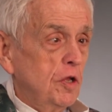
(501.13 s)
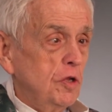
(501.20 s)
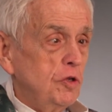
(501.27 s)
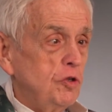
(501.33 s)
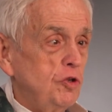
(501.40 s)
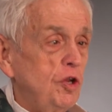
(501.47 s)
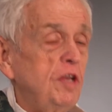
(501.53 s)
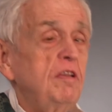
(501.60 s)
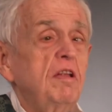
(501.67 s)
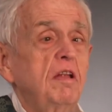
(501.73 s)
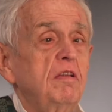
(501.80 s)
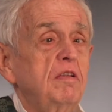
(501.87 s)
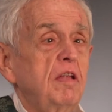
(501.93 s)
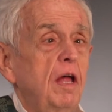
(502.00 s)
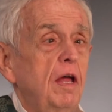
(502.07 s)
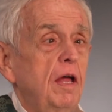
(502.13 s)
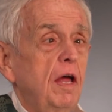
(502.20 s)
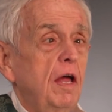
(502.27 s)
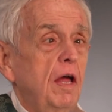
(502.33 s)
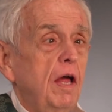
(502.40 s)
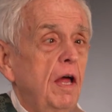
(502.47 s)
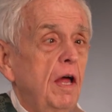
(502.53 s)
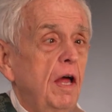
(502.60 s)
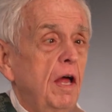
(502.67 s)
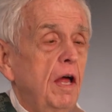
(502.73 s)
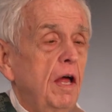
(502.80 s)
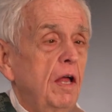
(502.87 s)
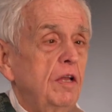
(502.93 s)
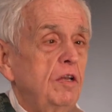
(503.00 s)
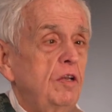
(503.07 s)
Jesus
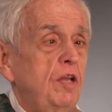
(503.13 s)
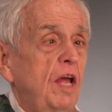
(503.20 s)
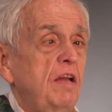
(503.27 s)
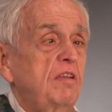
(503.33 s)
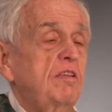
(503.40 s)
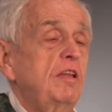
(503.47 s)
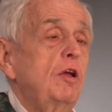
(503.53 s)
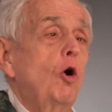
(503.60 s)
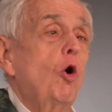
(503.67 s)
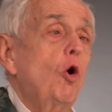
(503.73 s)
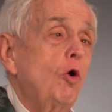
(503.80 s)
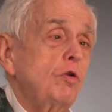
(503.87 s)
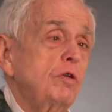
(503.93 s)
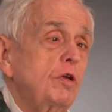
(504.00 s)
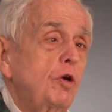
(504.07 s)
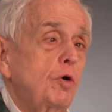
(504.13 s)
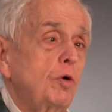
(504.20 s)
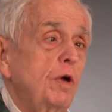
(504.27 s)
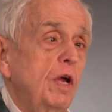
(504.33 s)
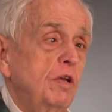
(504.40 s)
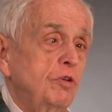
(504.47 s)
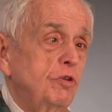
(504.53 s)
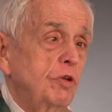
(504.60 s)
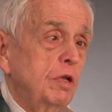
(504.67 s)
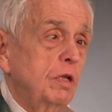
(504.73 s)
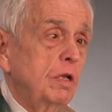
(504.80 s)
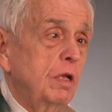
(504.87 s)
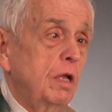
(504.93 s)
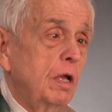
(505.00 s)
takes the old creation